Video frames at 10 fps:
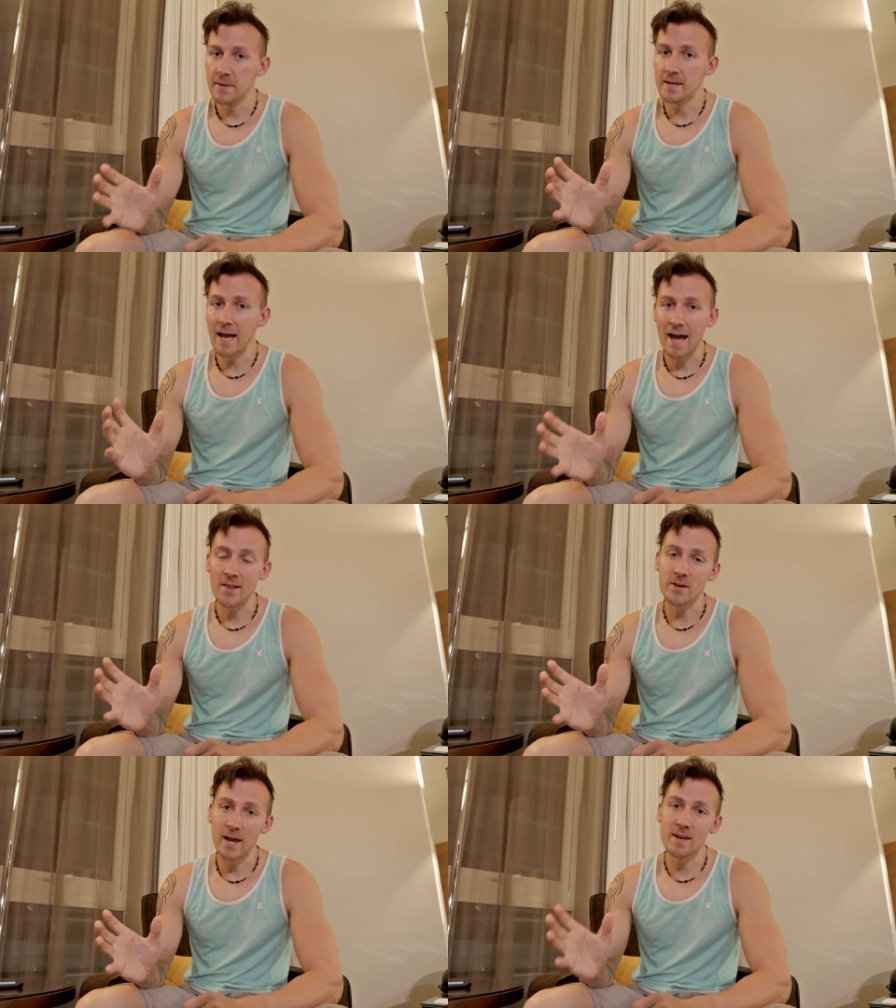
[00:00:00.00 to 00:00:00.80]
being
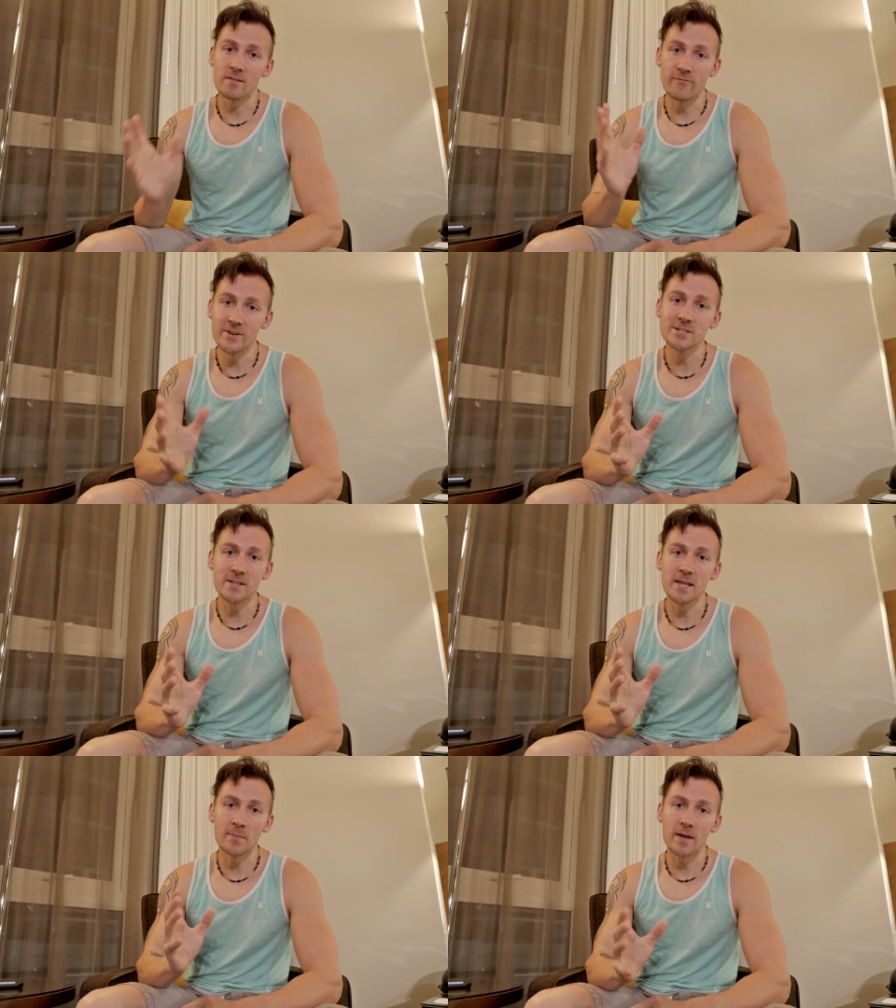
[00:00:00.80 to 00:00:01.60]
allocated
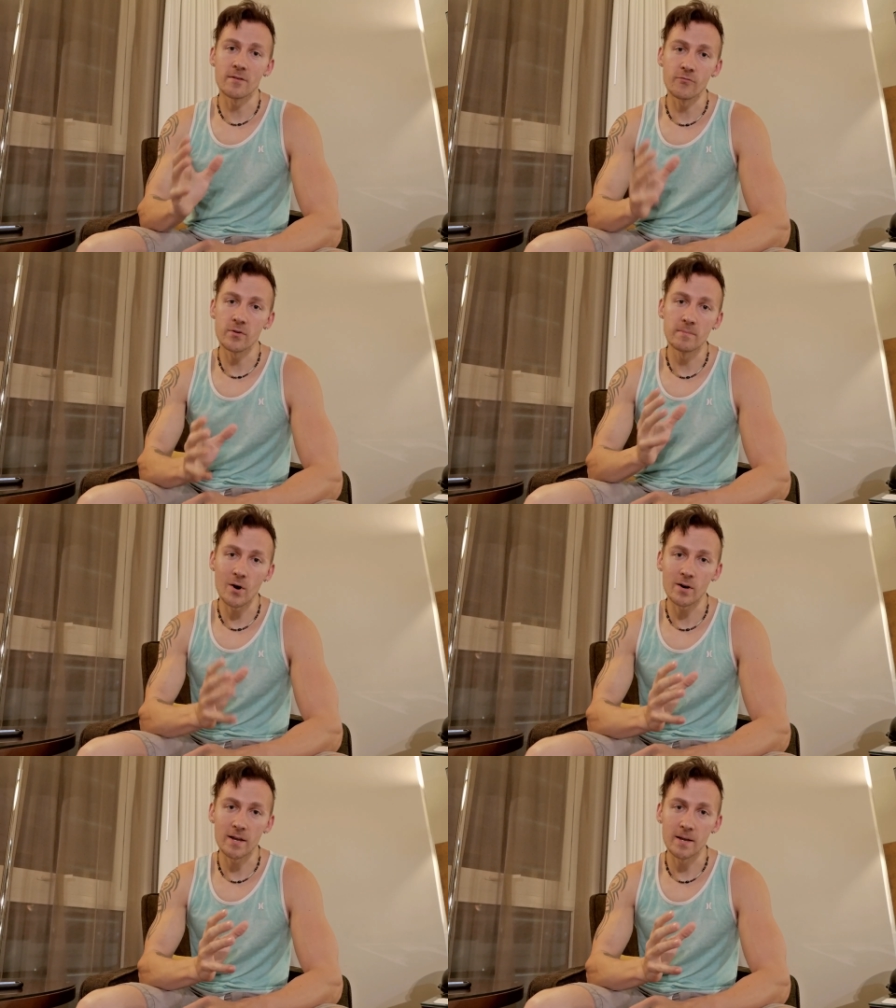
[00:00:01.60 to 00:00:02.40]
efficiently by the free
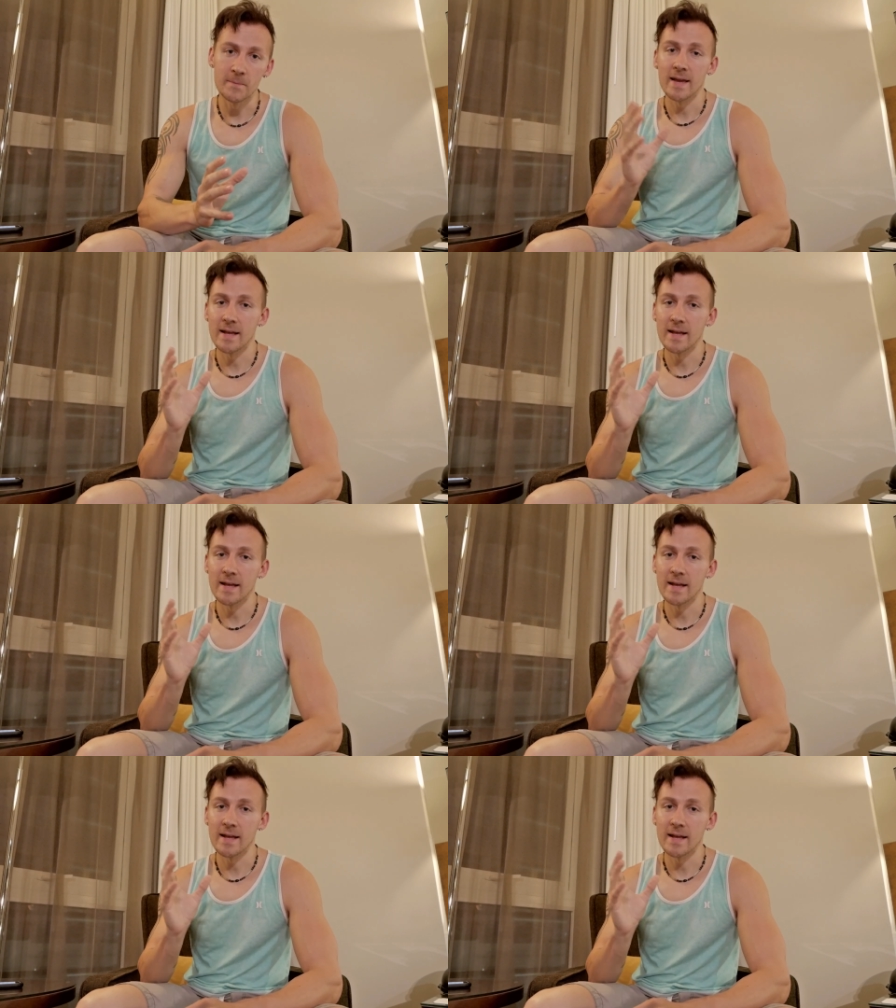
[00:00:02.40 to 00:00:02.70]
market,